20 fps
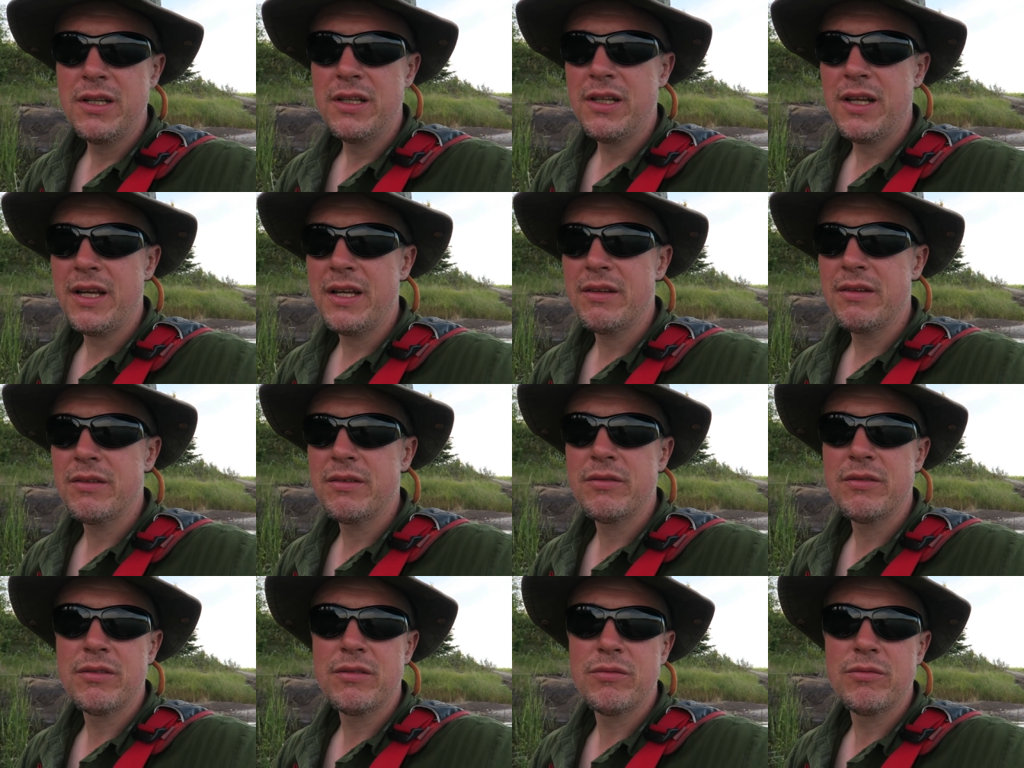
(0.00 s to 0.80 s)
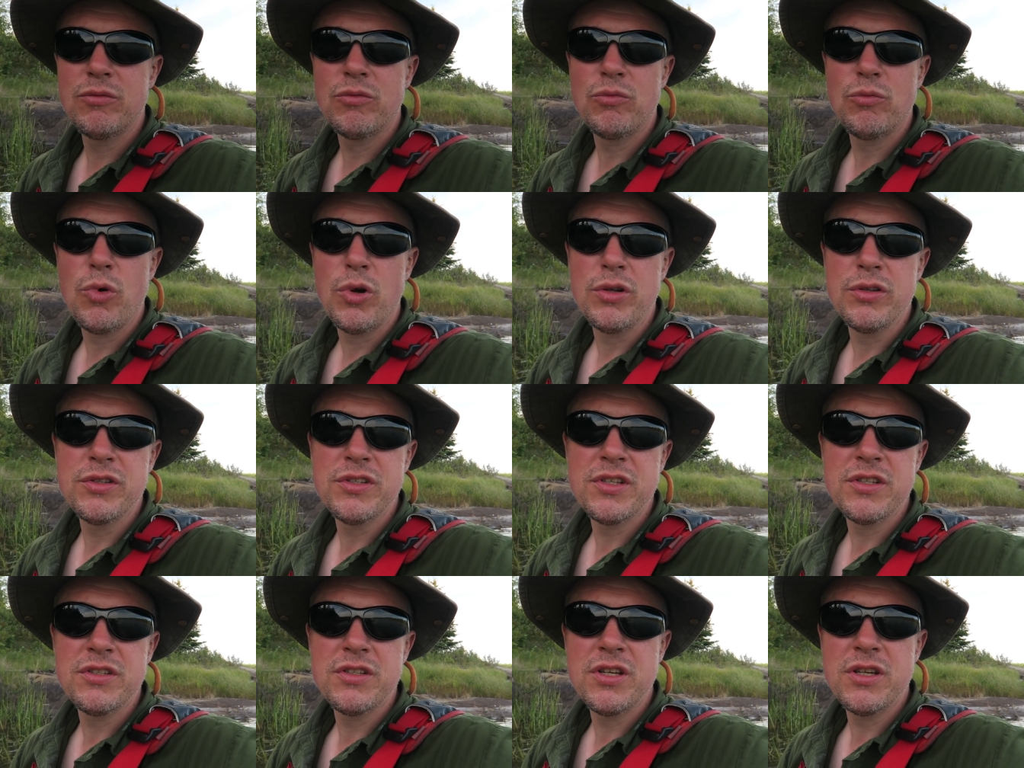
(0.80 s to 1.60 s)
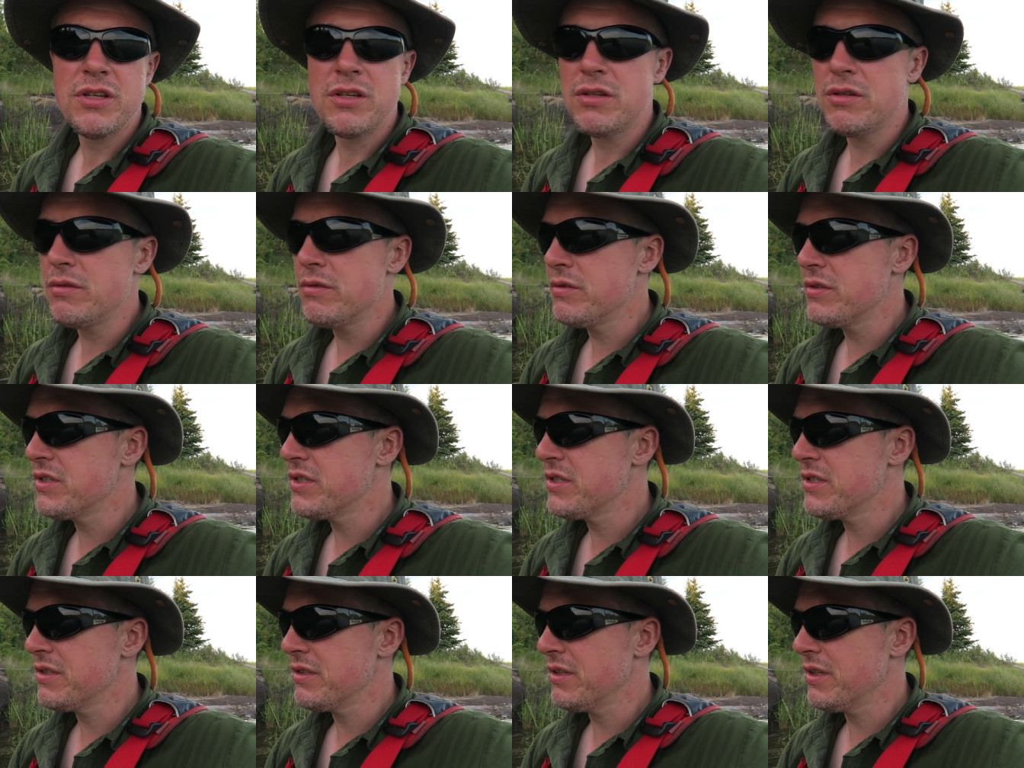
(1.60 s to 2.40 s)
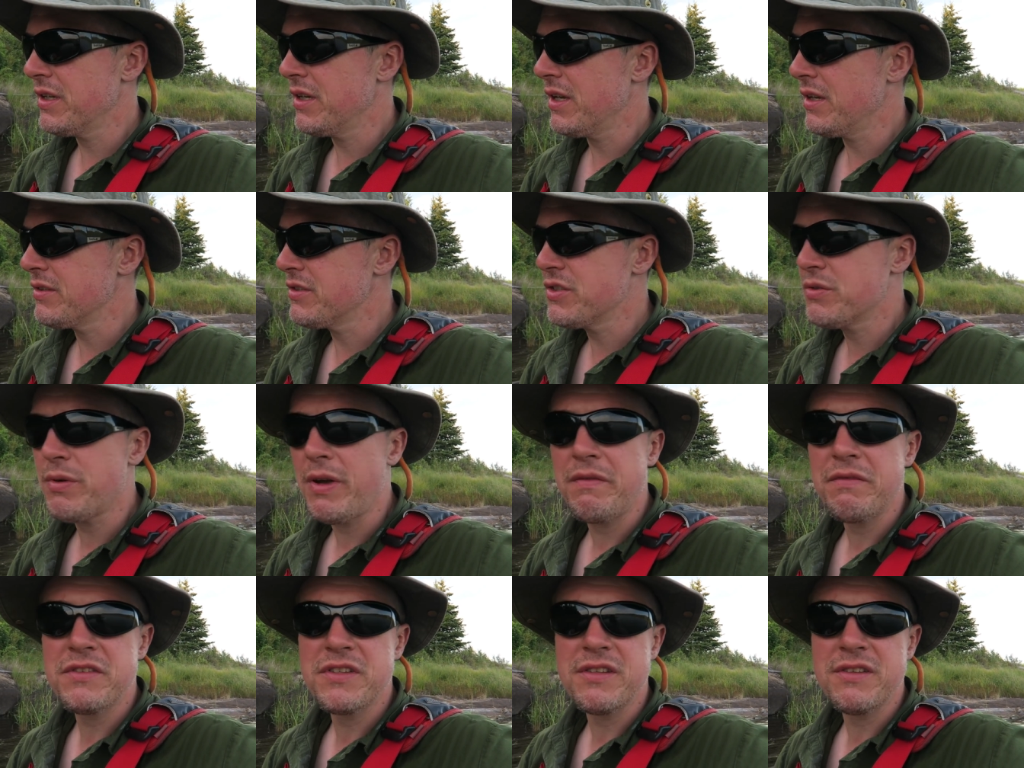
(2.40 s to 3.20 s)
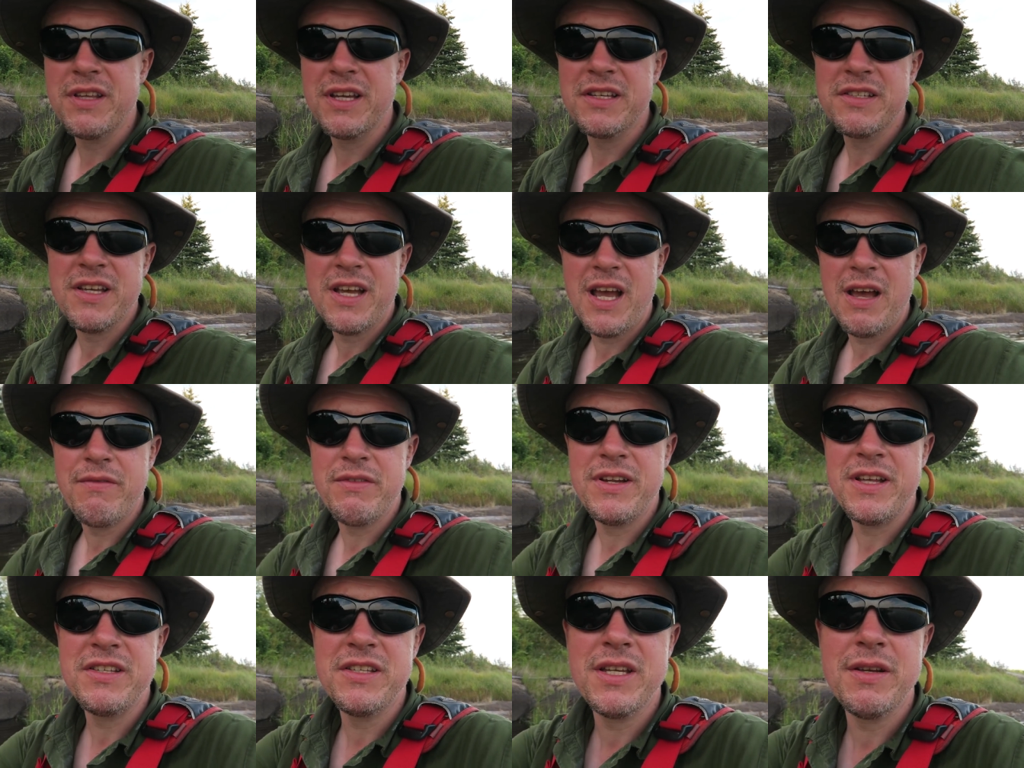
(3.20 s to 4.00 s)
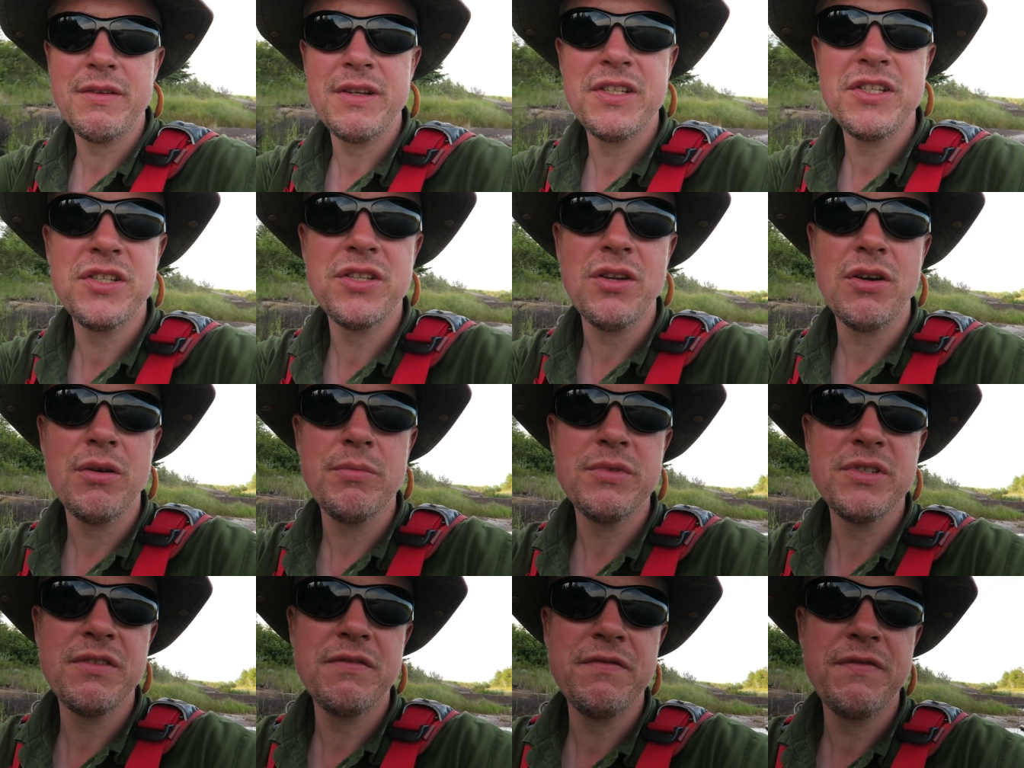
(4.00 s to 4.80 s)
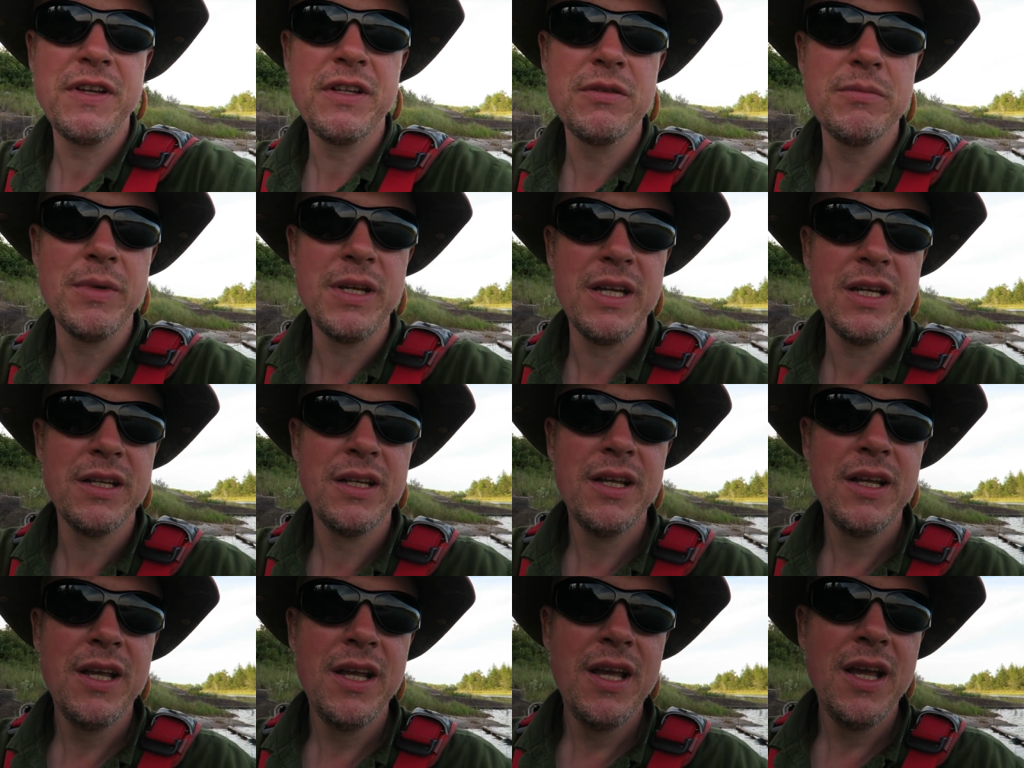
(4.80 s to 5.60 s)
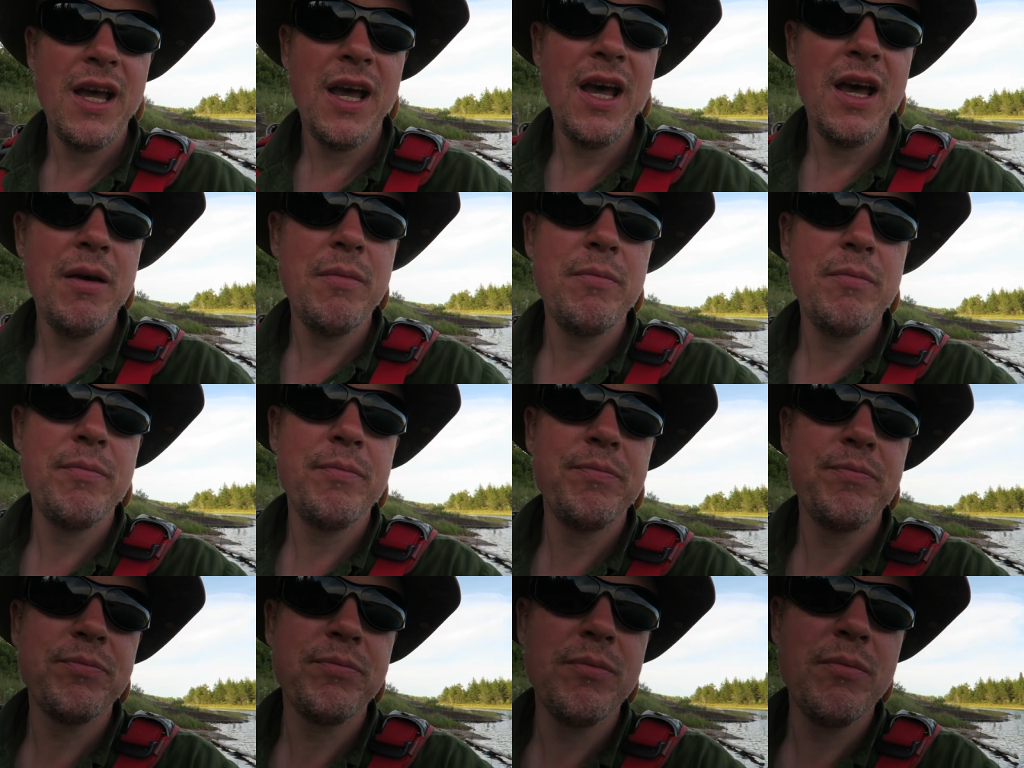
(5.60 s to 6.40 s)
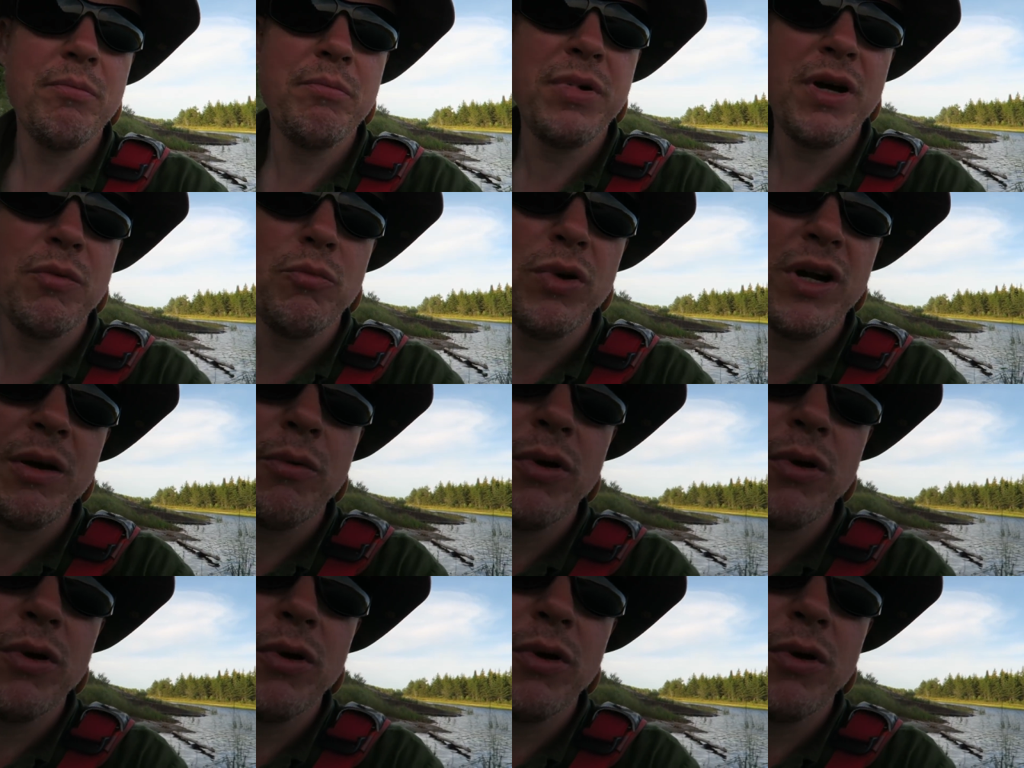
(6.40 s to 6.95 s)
like ones and twos, you know, swifts and things, I haven't necessarily stopped to film it. But what